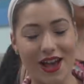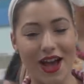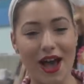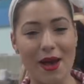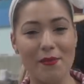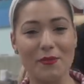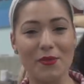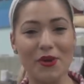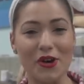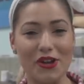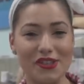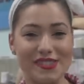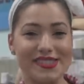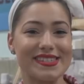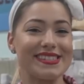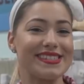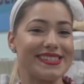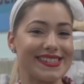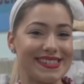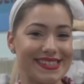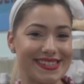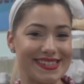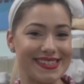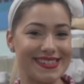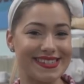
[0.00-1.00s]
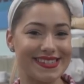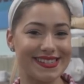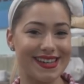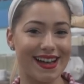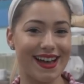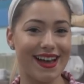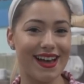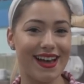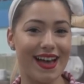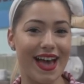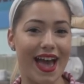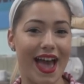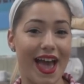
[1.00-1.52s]
I'm Constance's sister
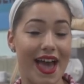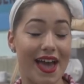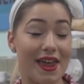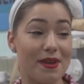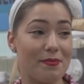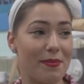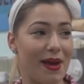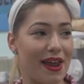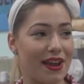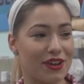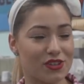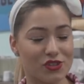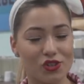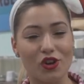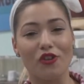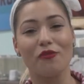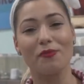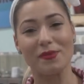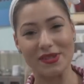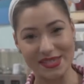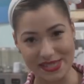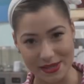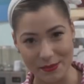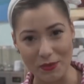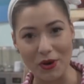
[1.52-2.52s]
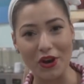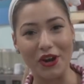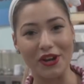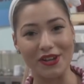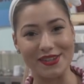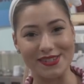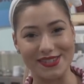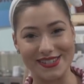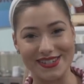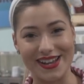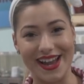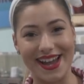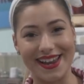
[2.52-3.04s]
and manager of Miss America's
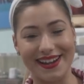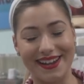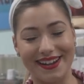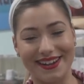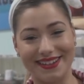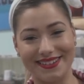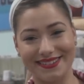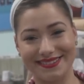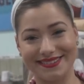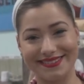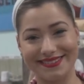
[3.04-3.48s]
Diner.